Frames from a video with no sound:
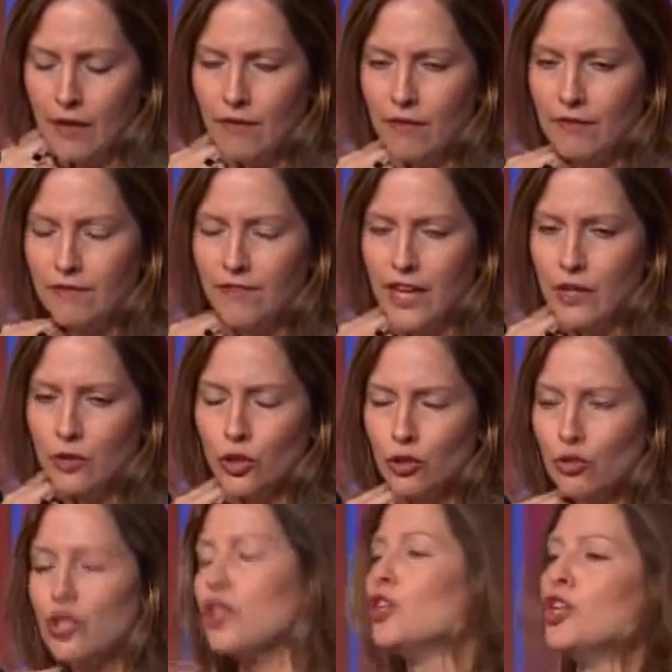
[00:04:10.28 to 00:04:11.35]
Failure
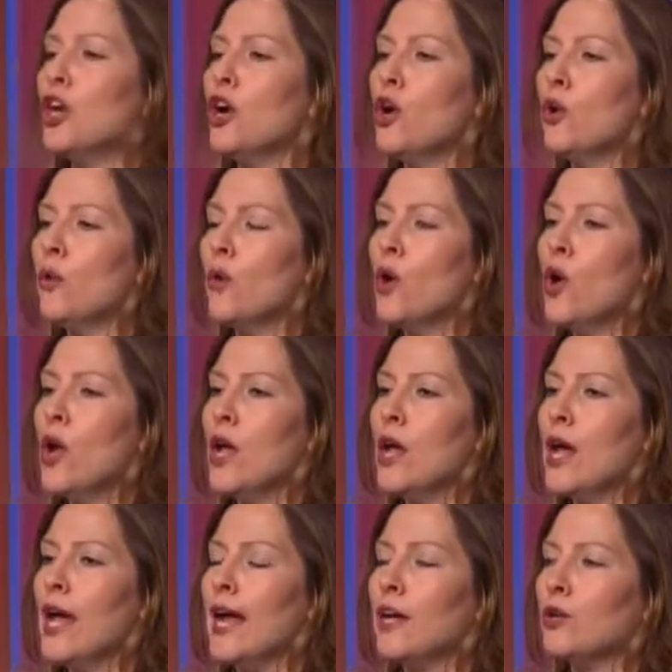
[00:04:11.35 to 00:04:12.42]
to know
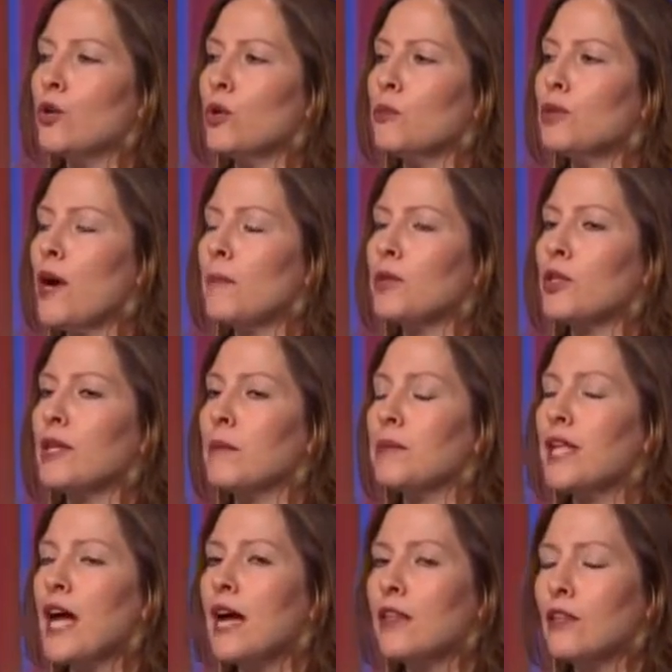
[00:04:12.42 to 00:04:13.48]
and or properly
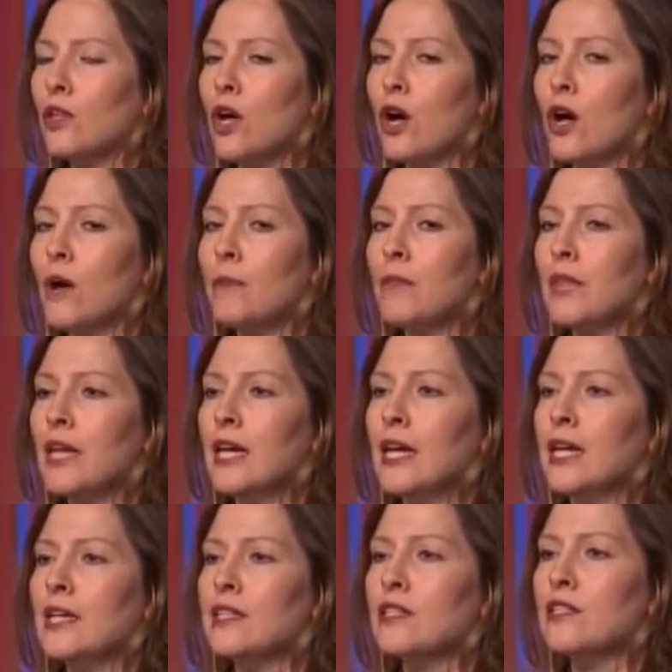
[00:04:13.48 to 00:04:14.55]
apply the law
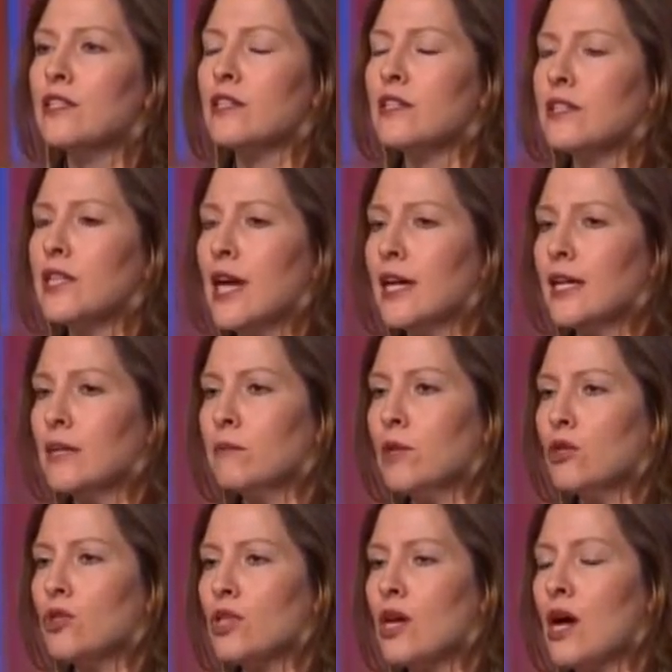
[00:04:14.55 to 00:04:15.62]
is the second
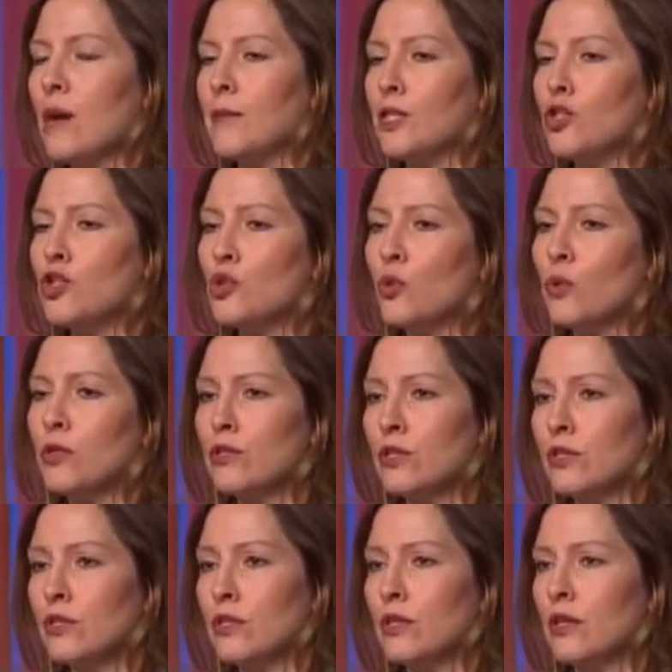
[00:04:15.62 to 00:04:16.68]
most common
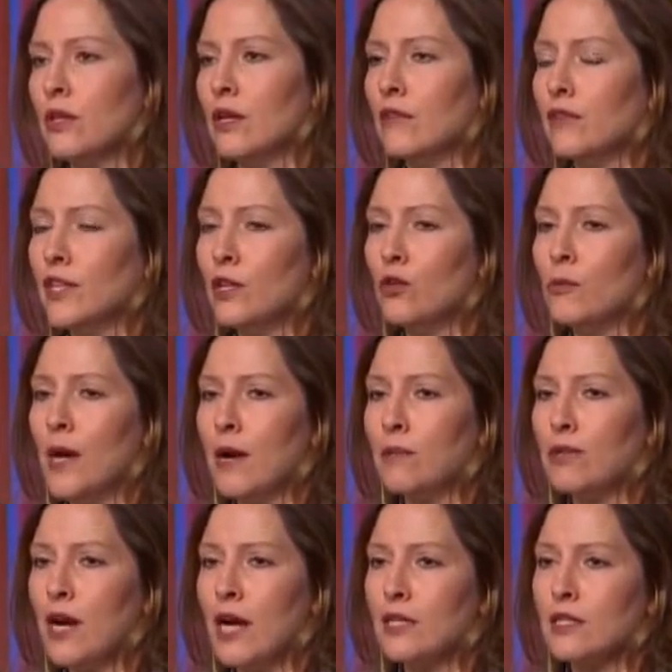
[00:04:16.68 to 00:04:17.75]
source of legal
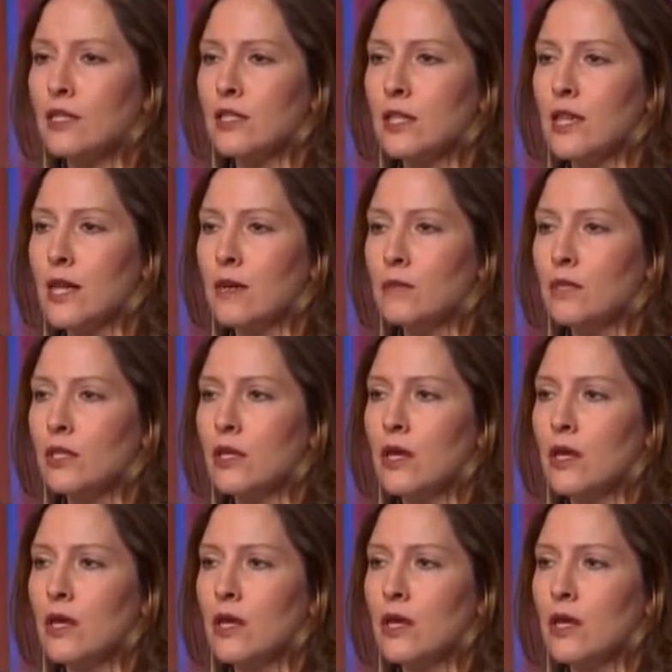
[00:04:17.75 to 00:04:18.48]
malpractice claims,